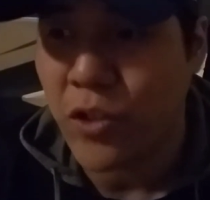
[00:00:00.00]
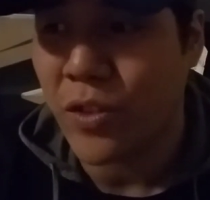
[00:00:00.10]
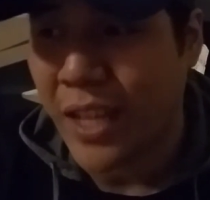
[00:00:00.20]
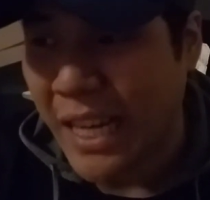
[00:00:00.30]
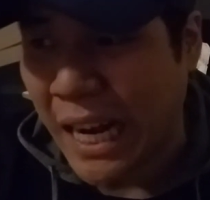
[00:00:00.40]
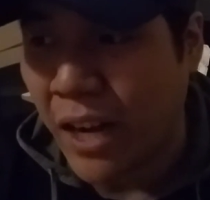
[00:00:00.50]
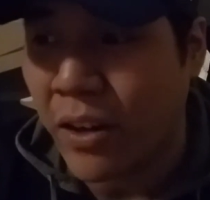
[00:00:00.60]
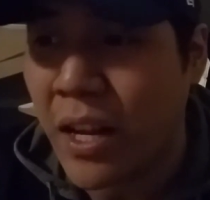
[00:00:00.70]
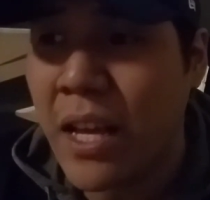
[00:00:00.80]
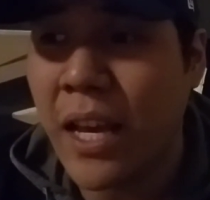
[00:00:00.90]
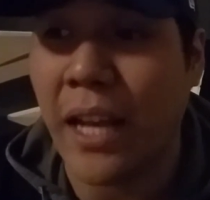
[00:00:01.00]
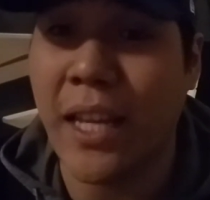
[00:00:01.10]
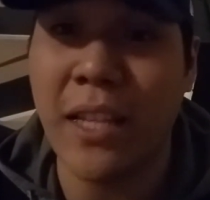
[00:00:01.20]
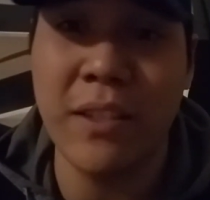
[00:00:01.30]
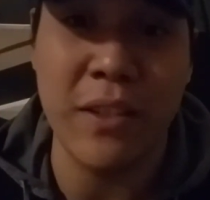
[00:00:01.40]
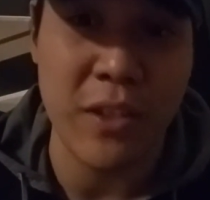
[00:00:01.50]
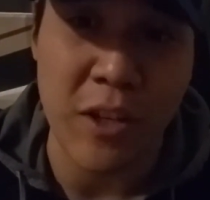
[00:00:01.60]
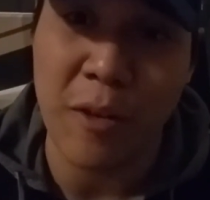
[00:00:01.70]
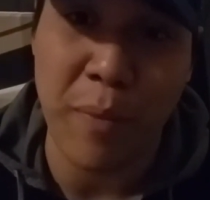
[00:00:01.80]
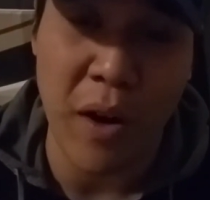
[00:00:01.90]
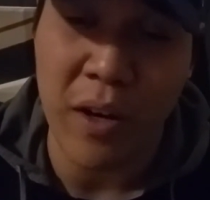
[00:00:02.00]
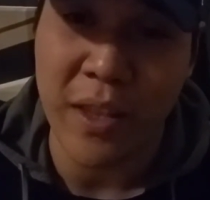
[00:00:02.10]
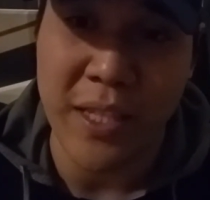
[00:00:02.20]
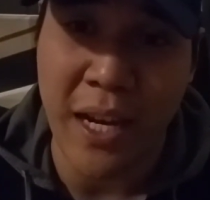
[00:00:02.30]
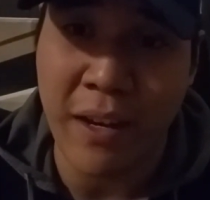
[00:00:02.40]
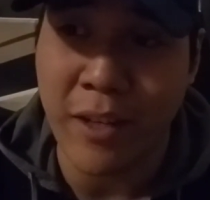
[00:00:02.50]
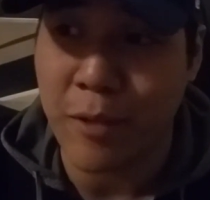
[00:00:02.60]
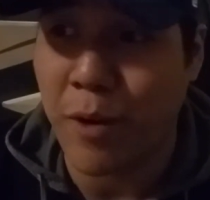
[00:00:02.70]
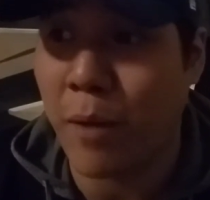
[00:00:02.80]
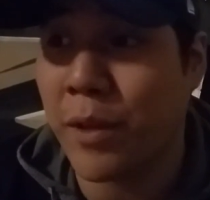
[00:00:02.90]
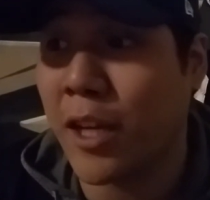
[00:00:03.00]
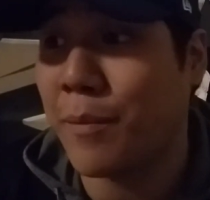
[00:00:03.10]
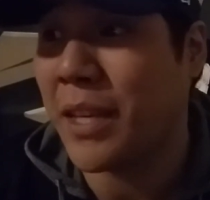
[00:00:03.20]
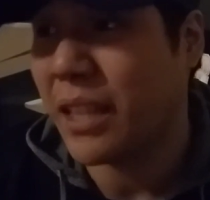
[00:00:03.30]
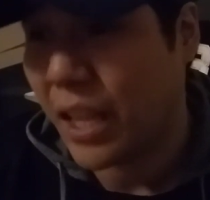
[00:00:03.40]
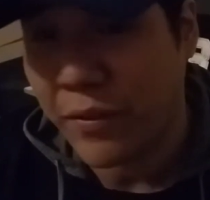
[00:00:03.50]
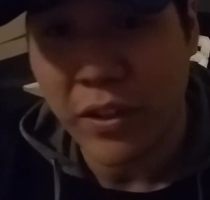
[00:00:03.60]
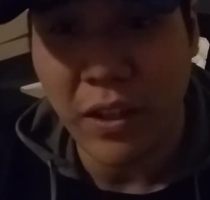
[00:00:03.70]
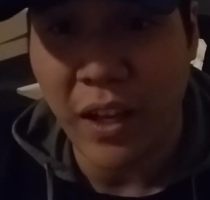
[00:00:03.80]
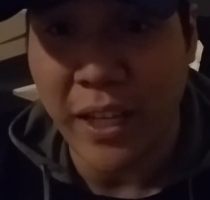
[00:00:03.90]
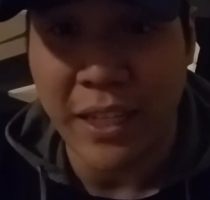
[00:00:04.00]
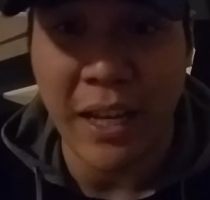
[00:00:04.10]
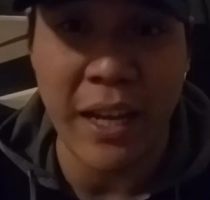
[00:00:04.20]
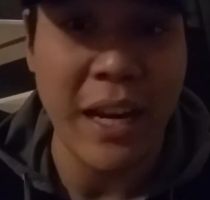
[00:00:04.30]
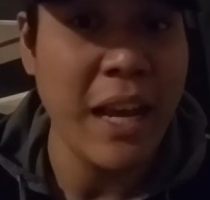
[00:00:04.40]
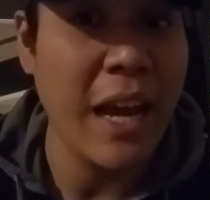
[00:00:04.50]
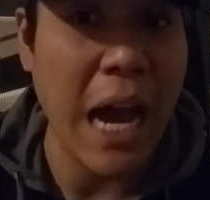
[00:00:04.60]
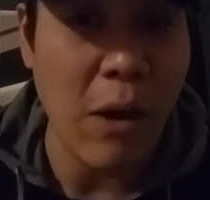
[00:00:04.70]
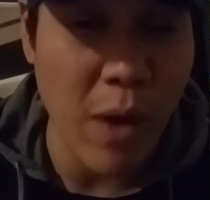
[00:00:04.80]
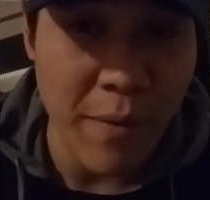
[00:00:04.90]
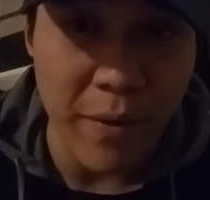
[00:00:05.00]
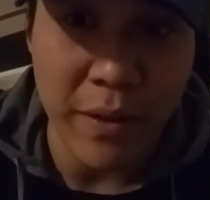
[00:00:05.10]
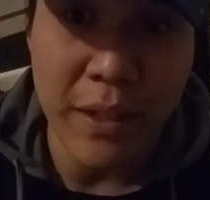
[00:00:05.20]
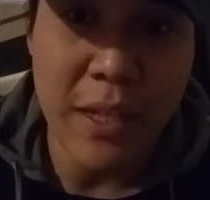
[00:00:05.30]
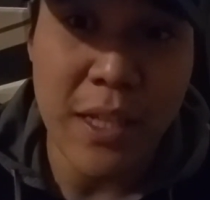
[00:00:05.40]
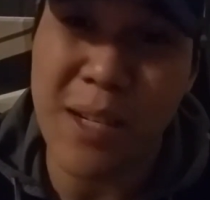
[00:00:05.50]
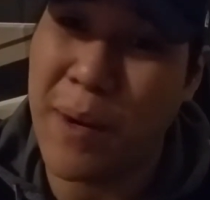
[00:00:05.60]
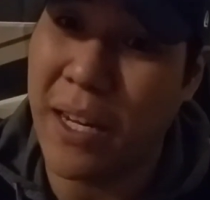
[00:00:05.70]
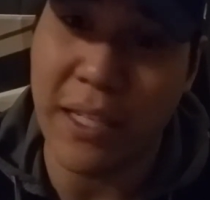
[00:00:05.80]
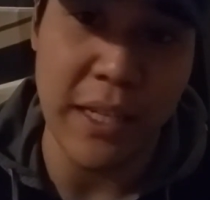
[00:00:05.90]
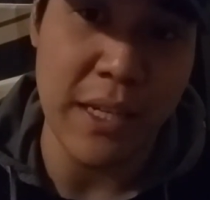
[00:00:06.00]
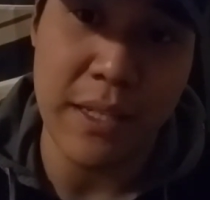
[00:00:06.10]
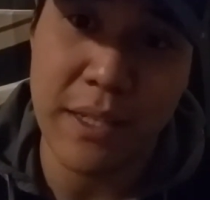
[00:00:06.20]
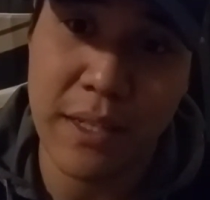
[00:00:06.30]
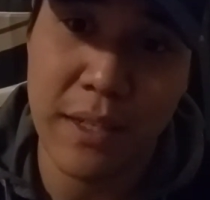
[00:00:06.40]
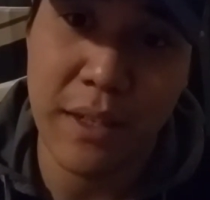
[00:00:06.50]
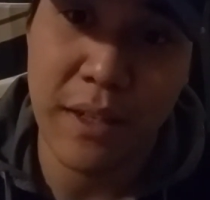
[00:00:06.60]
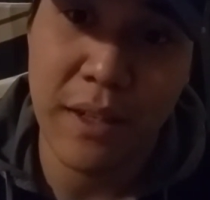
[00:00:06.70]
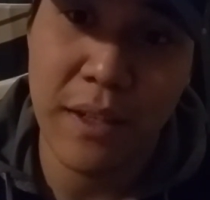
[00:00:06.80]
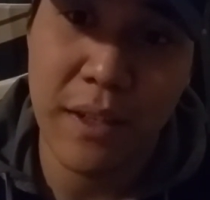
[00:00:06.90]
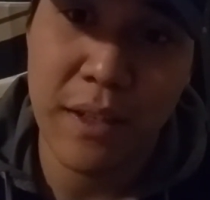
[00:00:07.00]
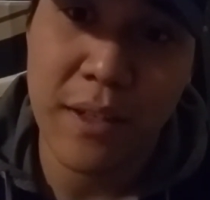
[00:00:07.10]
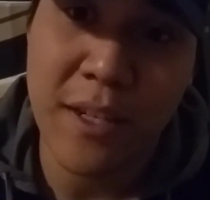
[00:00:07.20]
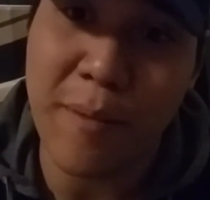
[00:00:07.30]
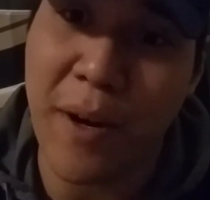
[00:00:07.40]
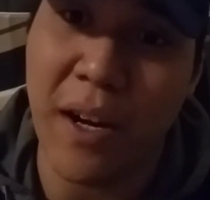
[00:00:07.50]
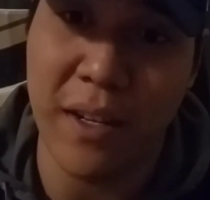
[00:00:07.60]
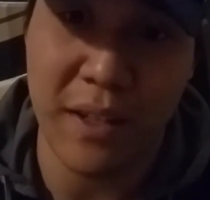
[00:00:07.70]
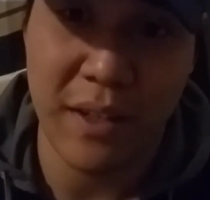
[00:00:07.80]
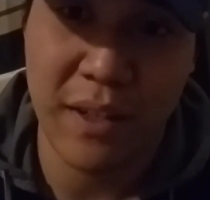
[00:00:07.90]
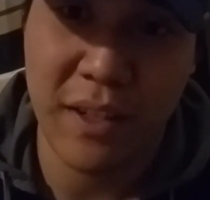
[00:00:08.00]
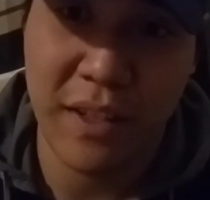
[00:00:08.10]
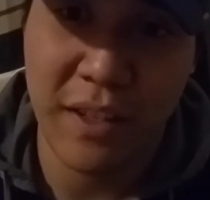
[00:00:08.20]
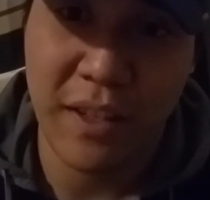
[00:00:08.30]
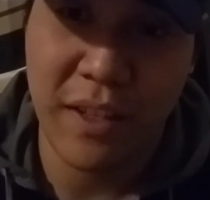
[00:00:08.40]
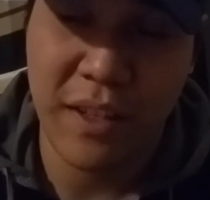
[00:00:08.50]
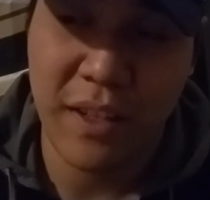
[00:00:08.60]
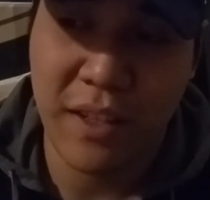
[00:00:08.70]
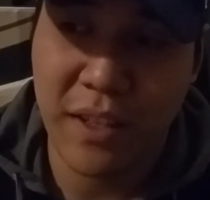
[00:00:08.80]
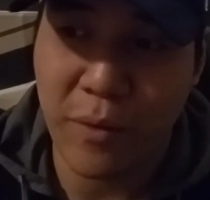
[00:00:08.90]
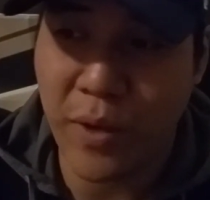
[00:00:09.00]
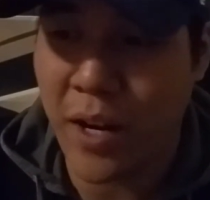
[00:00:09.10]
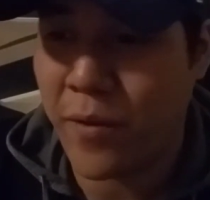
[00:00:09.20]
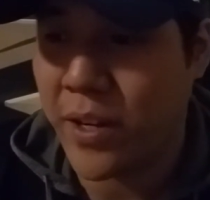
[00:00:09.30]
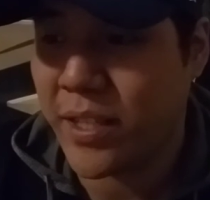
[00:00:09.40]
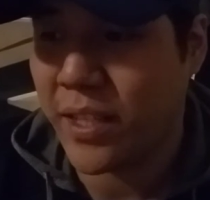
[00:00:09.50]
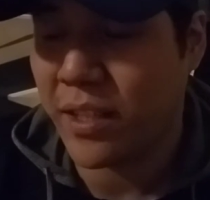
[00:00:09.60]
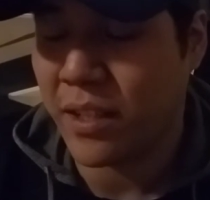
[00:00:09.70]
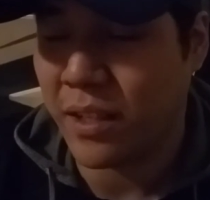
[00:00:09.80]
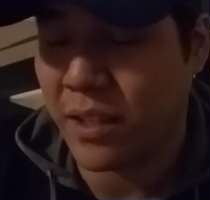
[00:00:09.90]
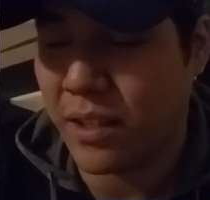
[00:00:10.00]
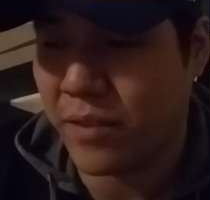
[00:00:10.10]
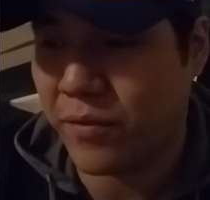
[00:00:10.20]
you get out and get to a certain part of town, it's probably going to be 11 o'clock at night. However, come on, guys. Come on. Whenever I see the